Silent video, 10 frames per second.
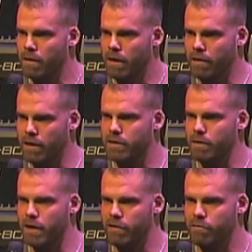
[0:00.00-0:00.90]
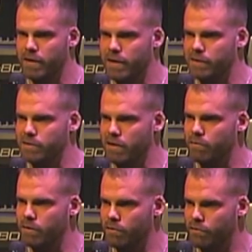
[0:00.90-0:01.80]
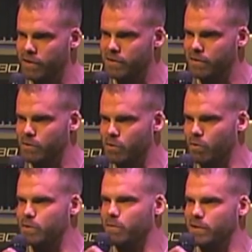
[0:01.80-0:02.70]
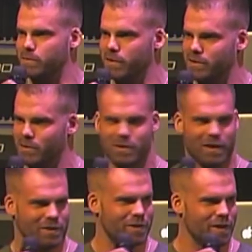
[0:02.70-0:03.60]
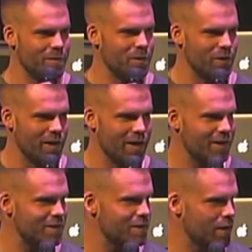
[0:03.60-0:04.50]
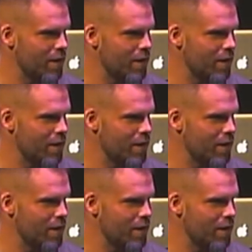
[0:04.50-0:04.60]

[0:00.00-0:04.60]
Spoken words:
And then I'd come back from my days off, we'd go fishing, there was no responsibilities, there was tons of time to relax.